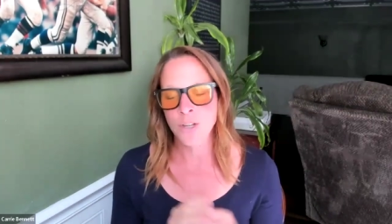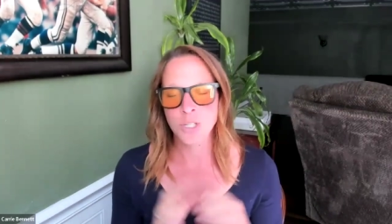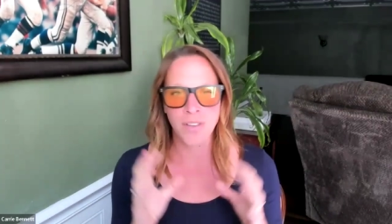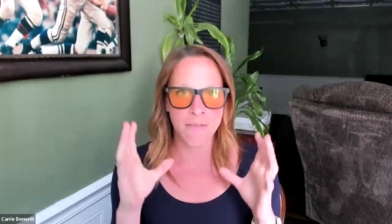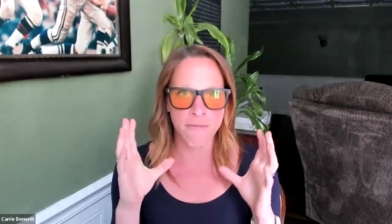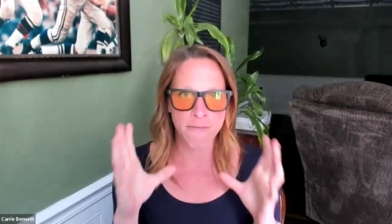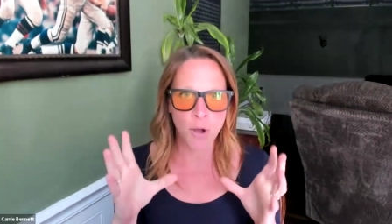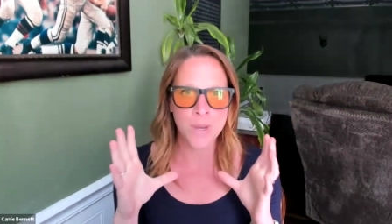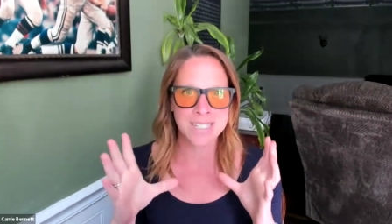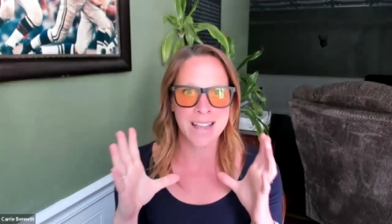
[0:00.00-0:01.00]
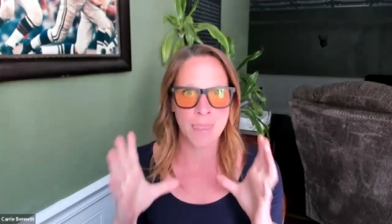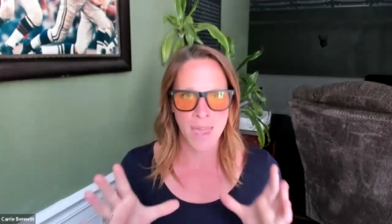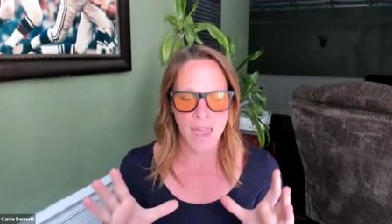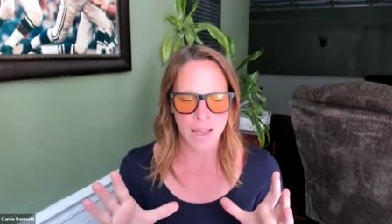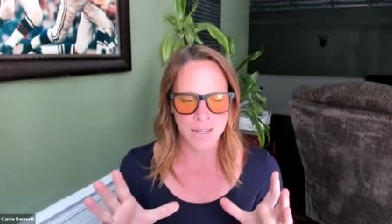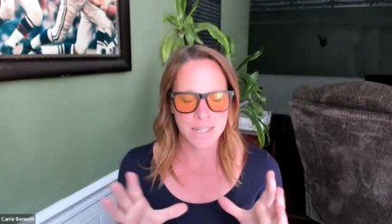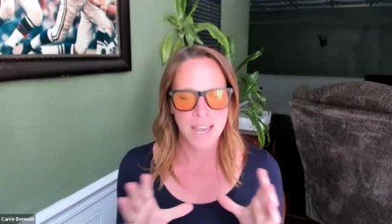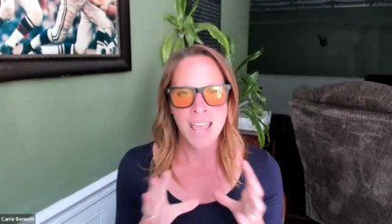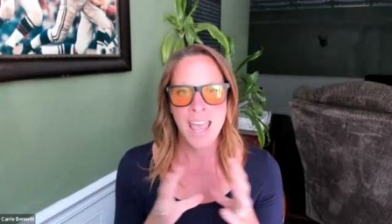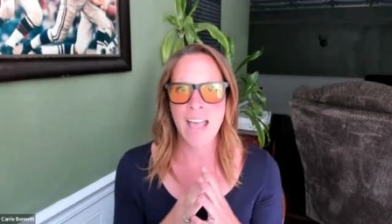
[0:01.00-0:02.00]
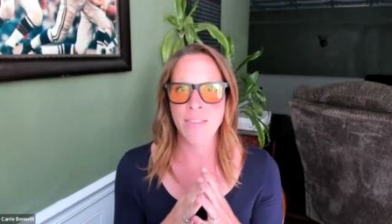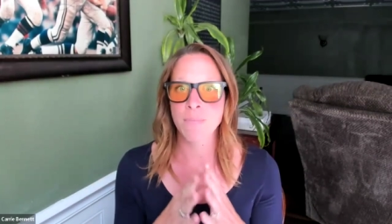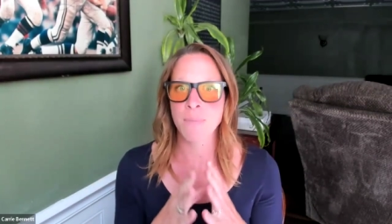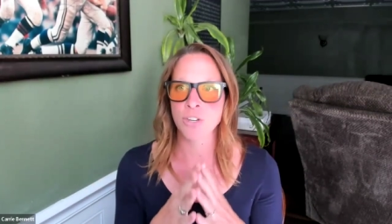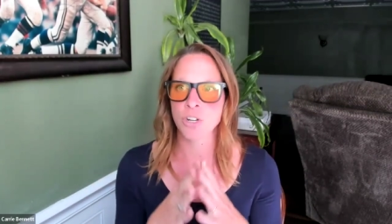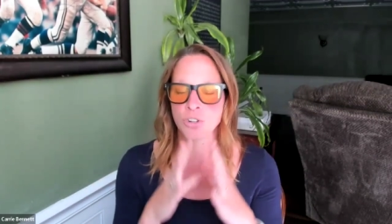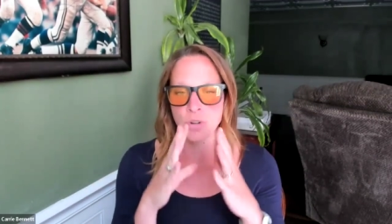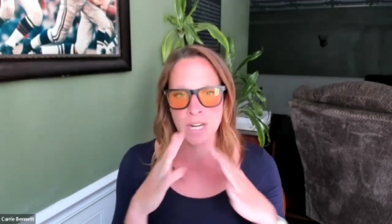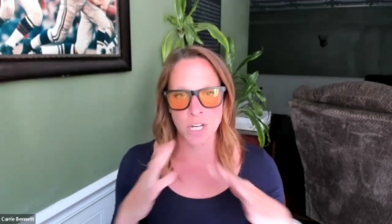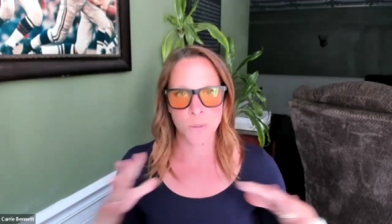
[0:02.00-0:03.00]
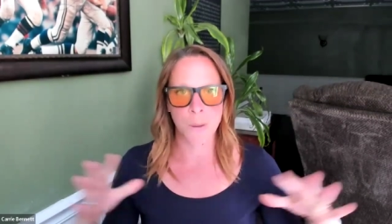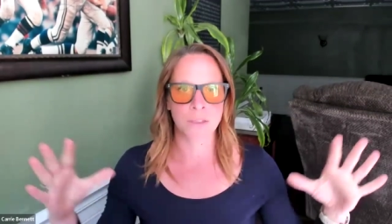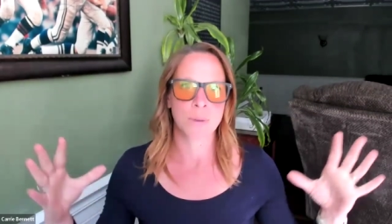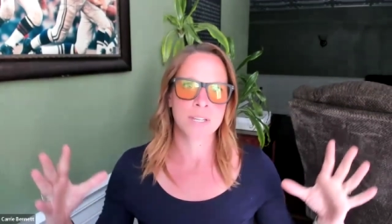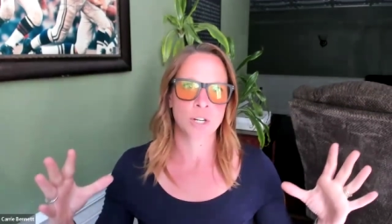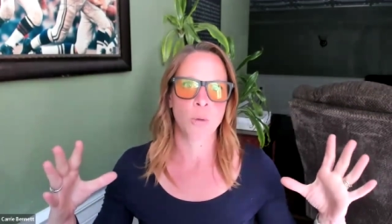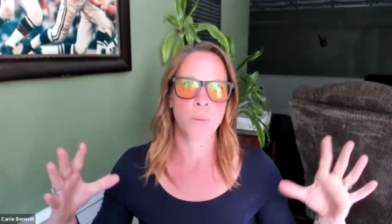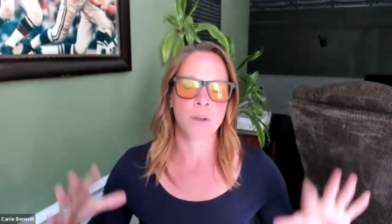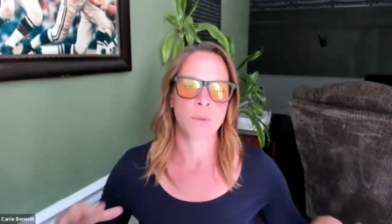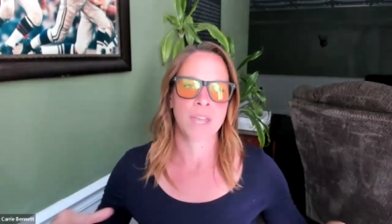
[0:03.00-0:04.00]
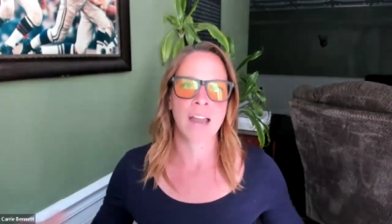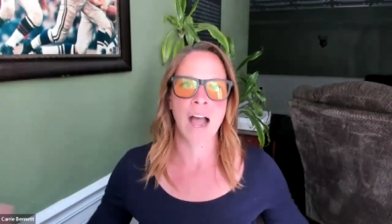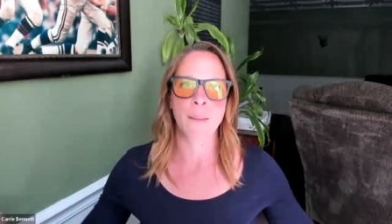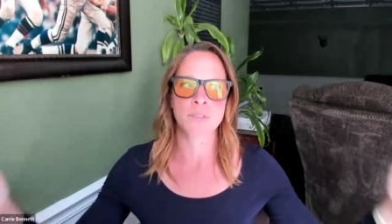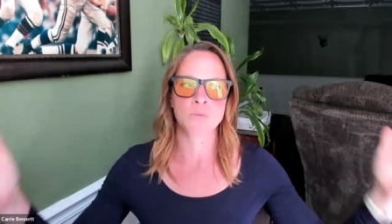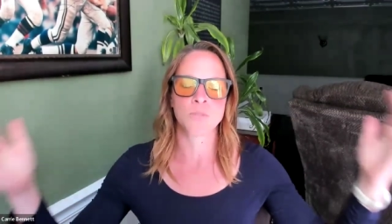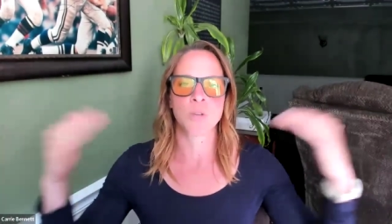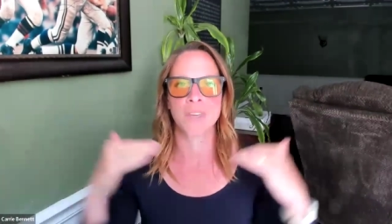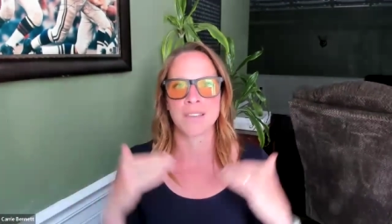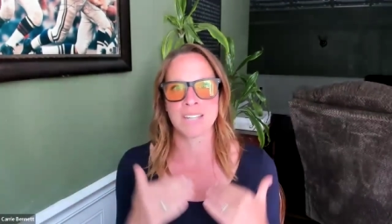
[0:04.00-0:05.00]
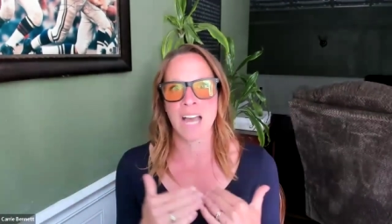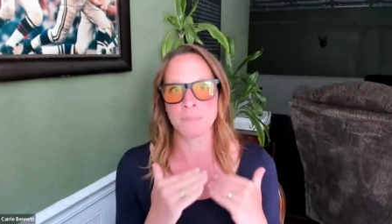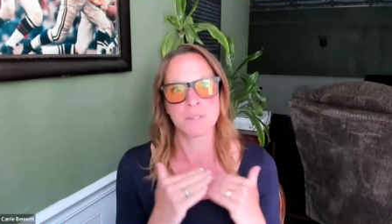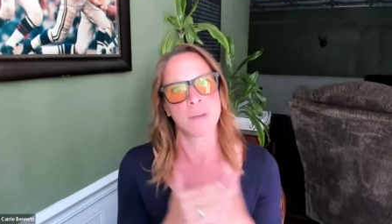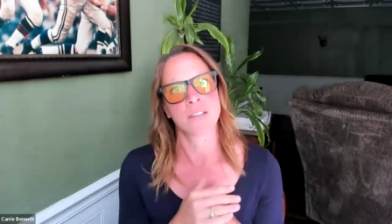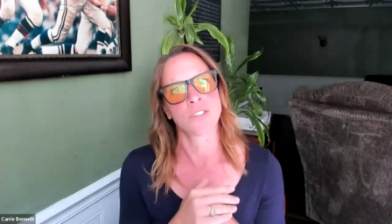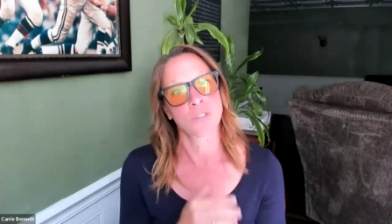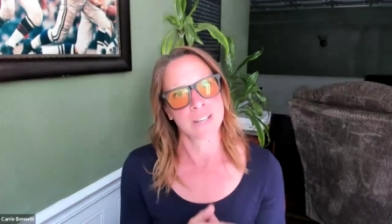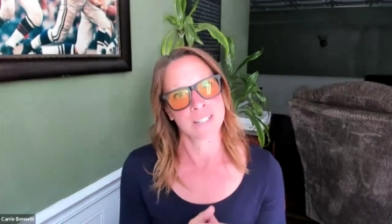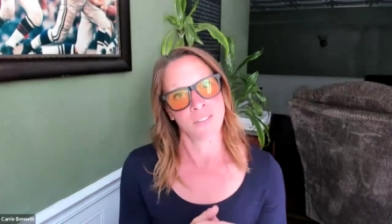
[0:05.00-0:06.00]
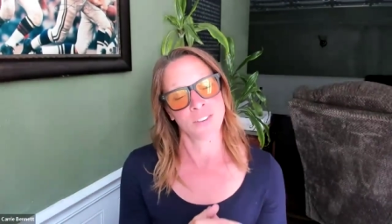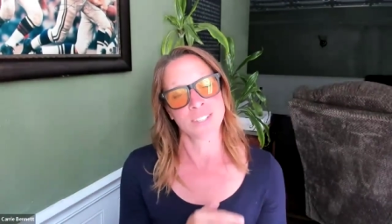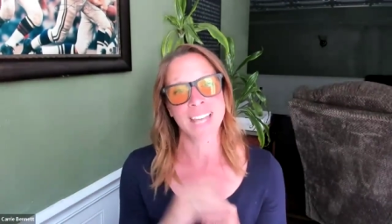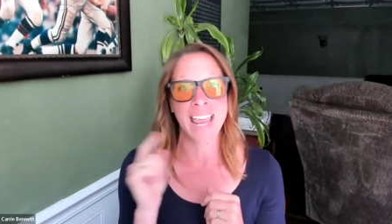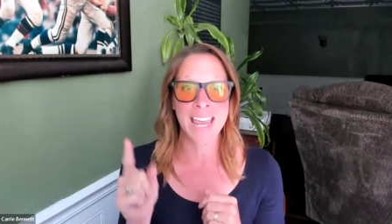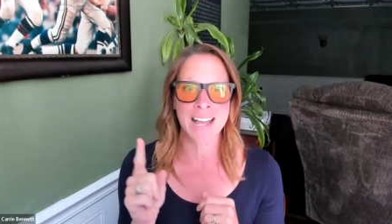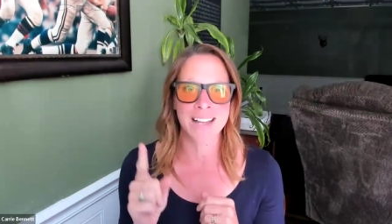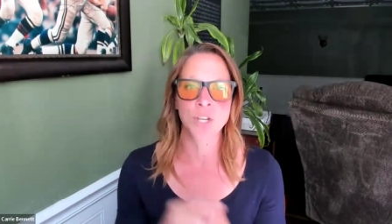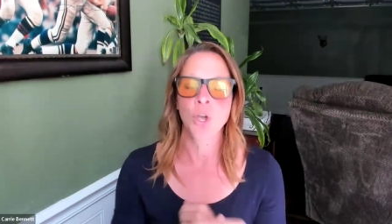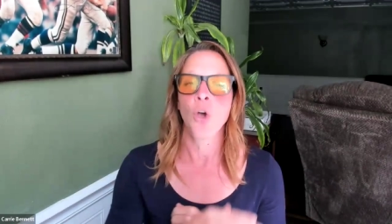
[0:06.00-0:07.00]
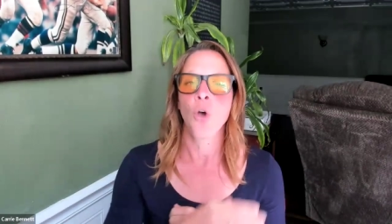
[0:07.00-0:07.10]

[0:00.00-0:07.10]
So if I can focus on that and then make sure drainage pathways are open, we can do things to optimize stress levels, and